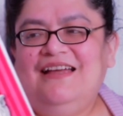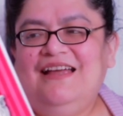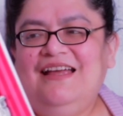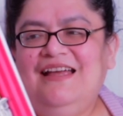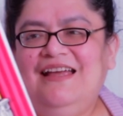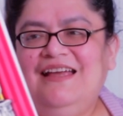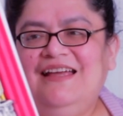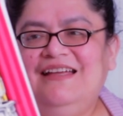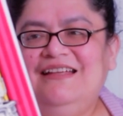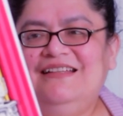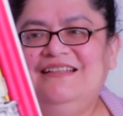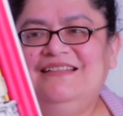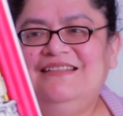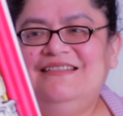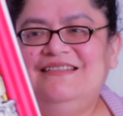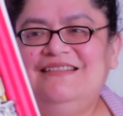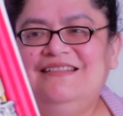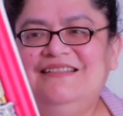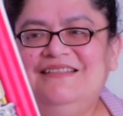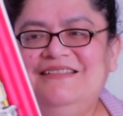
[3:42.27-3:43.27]
And
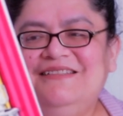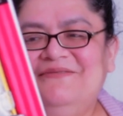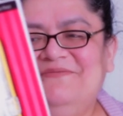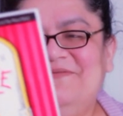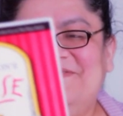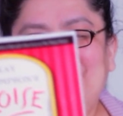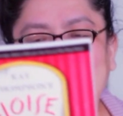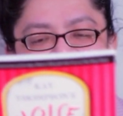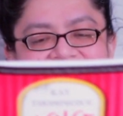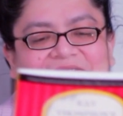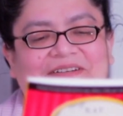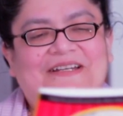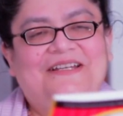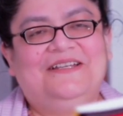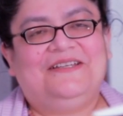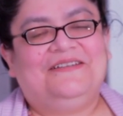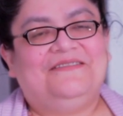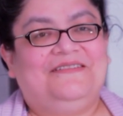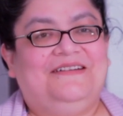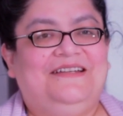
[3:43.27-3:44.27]
it's re
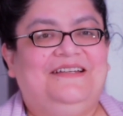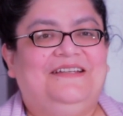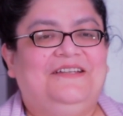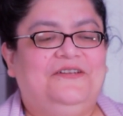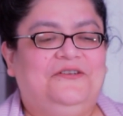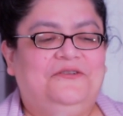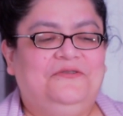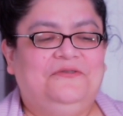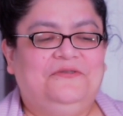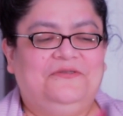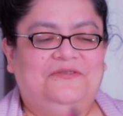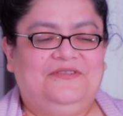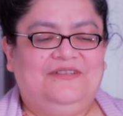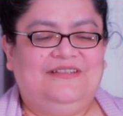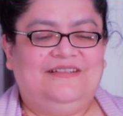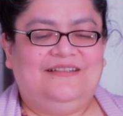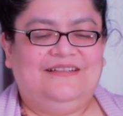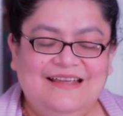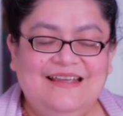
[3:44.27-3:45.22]
really, really cute.